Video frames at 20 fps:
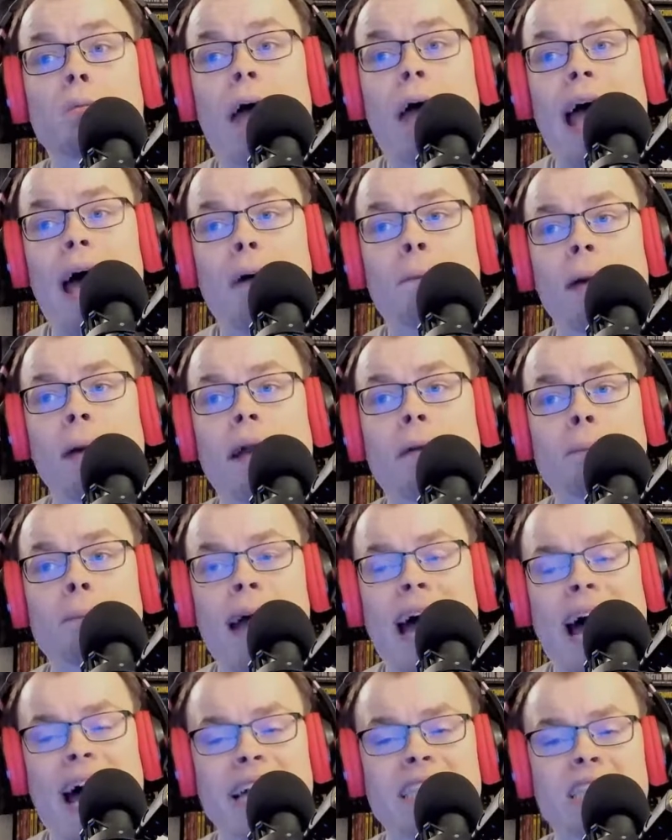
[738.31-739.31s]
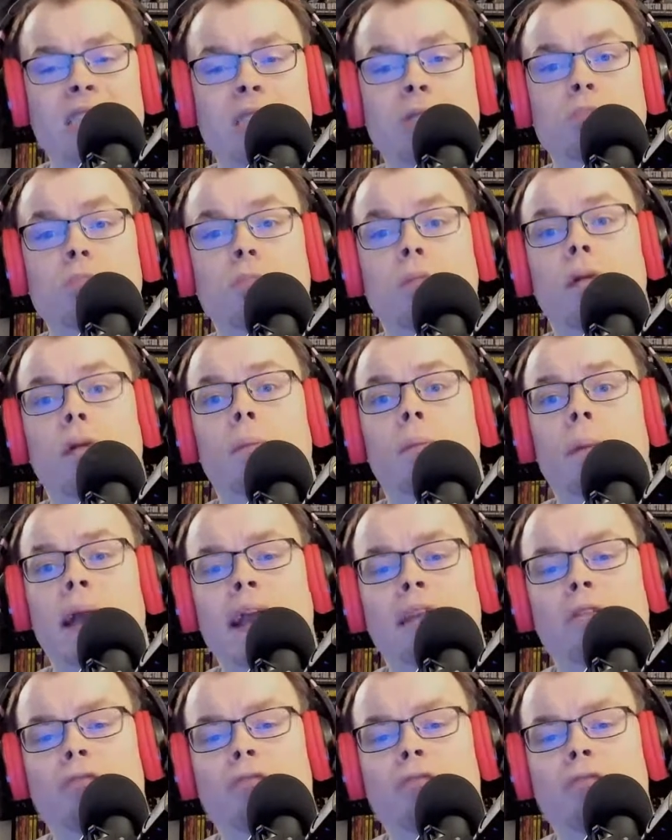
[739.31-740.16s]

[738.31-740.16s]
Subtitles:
epic match made